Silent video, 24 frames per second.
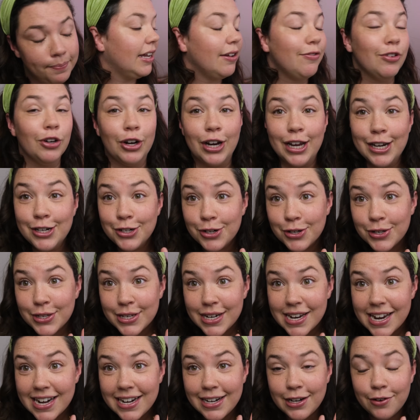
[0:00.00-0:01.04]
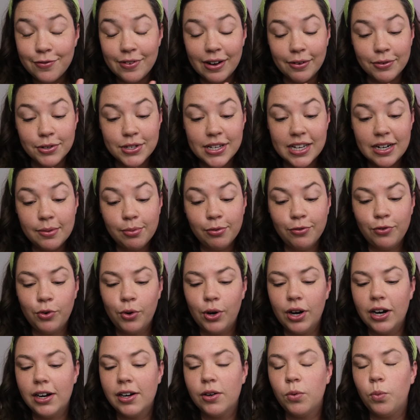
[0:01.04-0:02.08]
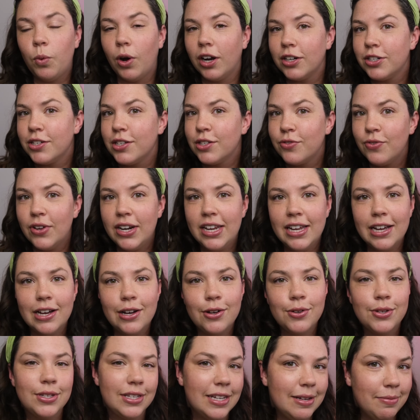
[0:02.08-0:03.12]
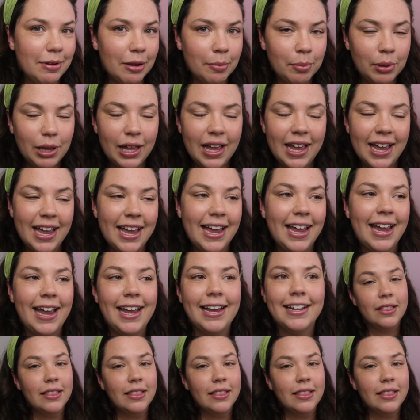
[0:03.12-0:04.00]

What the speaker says: If you're interested and you've never seen it before, watch this video, see me play.